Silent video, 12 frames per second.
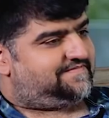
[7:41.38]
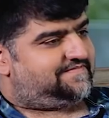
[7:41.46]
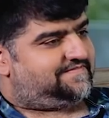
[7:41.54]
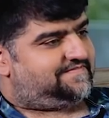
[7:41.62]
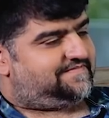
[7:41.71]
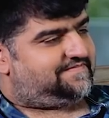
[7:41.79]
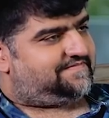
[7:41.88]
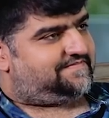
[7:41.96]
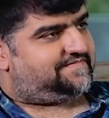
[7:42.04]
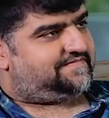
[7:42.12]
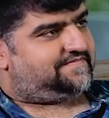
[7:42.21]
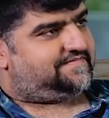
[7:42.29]

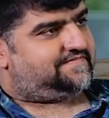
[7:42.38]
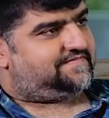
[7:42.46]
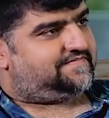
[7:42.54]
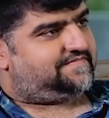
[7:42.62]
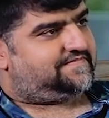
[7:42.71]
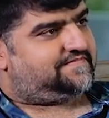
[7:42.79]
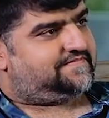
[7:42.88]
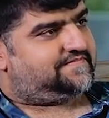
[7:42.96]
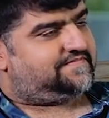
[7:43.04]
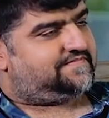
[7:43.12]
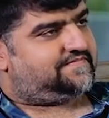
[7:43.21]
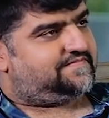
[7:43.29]

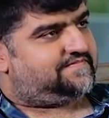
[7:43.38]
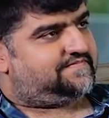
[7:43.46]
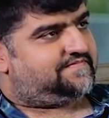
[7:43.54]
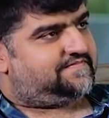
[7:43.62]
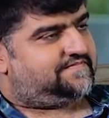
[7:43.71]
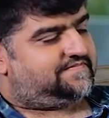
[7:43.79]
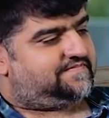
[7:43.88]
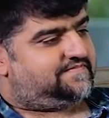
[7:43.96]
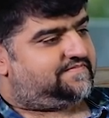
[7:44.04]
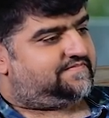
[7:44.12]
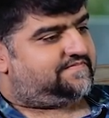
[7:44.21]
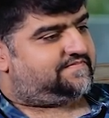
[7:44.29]

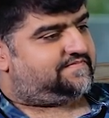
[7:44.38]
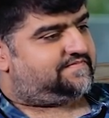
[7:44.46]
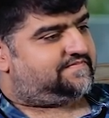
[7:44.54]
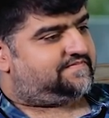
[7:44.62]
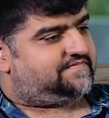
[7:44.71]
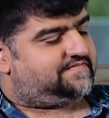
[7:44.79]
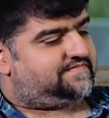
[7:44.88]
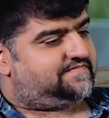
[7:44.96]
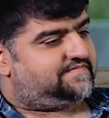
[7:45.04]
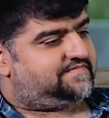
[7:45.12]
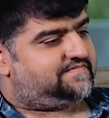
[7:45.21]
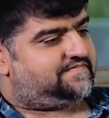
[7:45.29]

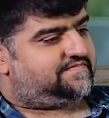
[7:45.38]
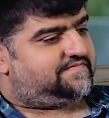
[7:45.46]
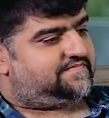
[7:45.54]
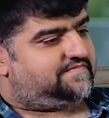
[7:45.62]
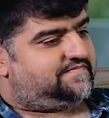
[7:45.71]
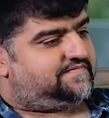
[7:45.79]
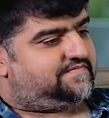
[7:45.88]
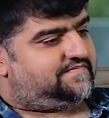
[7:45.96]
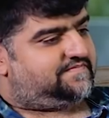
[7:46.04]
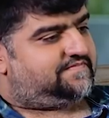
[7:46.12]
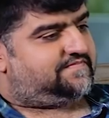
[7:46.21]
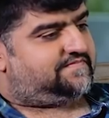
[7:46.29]

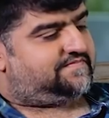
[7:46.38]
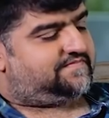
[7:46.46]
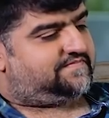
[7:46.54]
This person isn't speaking.